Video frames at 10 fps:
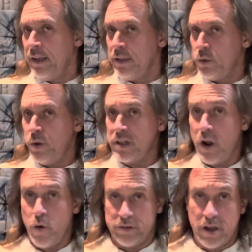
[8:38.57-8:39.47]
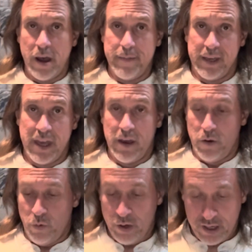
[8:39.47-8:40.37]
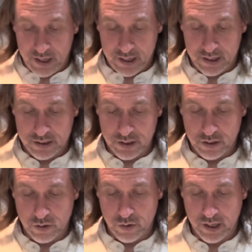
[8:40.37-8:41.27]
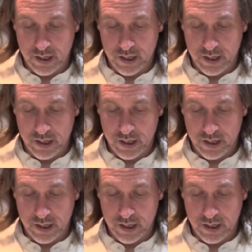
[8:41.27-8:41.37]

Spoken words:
it was a long time ago. So